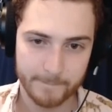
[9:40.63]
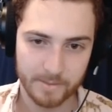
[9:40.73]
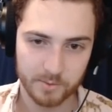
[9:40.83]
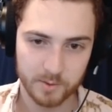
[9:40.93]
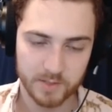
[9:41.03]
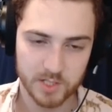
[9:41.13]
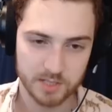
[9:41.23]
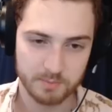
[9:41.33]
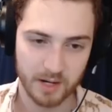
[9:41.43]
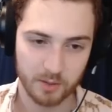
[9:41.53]
We do have a
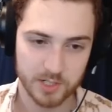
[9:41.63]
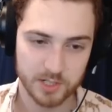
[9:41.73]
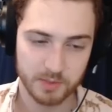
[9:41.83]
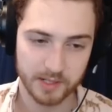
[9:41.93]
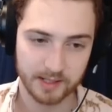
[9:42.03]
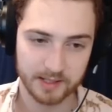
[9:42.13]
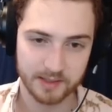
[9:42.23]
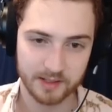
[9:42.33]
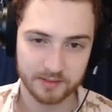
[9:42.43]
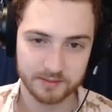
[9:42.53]
Jinx pair, which is pretty lit
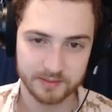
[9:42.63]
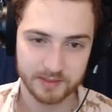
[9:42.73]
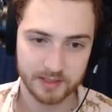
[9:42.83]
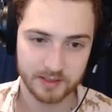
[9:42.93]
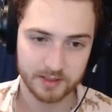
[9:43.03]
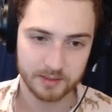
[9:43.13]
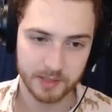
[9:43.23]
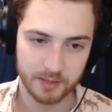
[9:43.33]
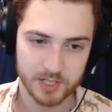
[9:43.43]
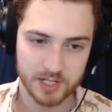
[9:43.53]
though.
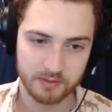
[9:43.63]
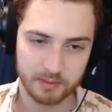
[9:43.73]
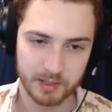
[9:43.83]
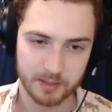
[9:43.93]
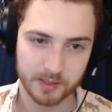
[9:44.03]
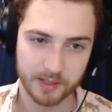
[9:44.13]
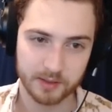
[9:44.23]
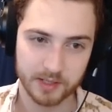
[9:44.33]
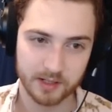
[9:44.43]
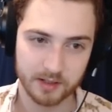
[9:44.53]
Yeah, we should definitely pick up a
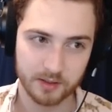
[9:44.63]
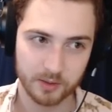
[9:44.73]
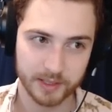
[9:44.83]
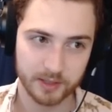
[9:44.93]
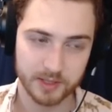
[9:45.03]
Leona here, holding onto